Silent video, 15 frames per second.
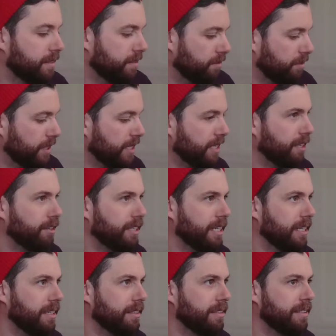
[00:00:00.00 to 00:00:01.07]

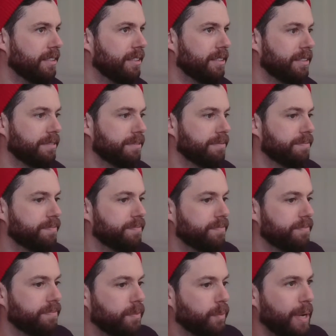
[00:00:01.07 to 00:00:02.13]
Rokoko.
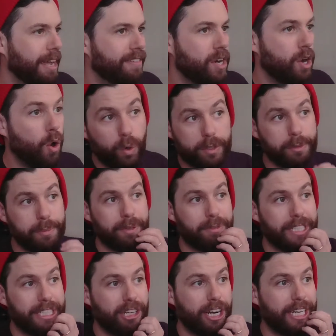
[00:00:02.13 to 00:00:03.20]
We have an ultimate
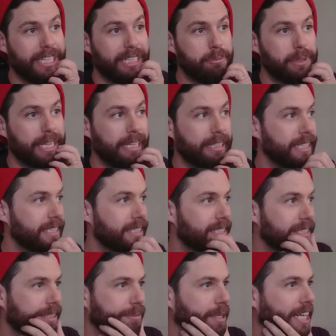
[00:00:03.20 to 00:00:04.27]
retargeting
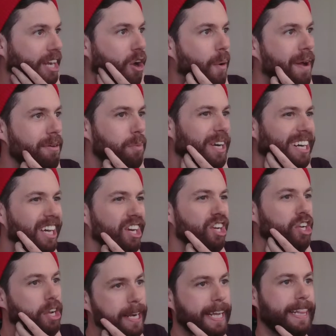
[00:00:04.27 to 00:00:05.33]
playlist. I'm gonna go in, we're gonna
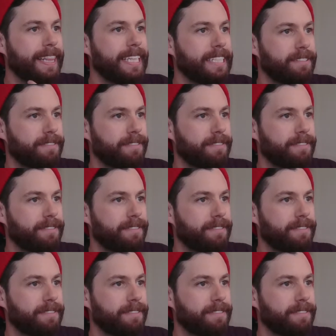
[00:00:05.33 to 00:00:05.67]
look at these